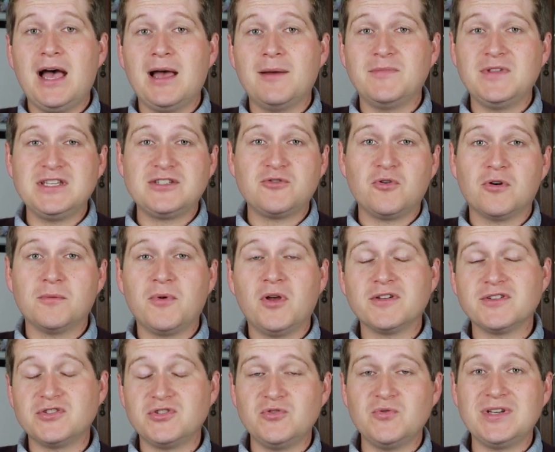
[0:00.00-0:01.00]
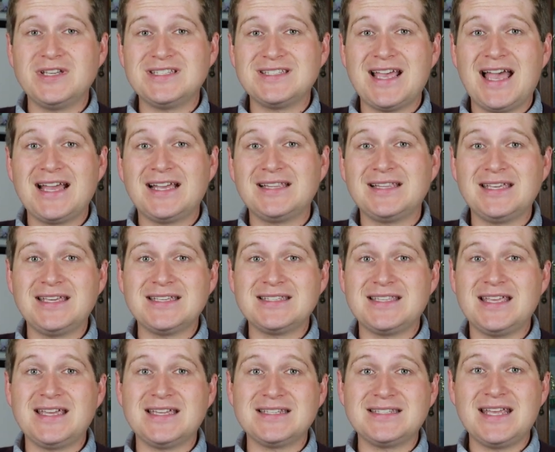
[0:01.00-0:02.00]
these tour balls do exactly as
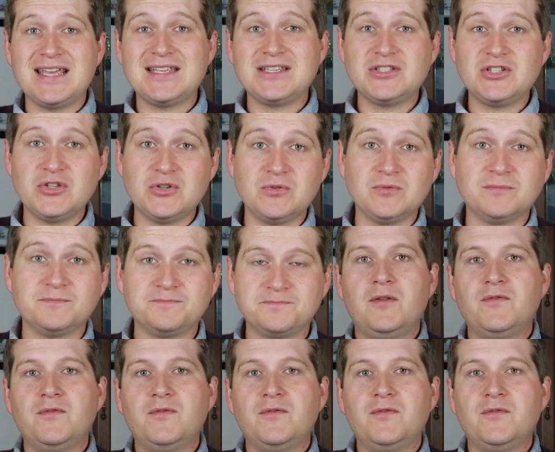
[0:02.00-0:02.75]
they intend to.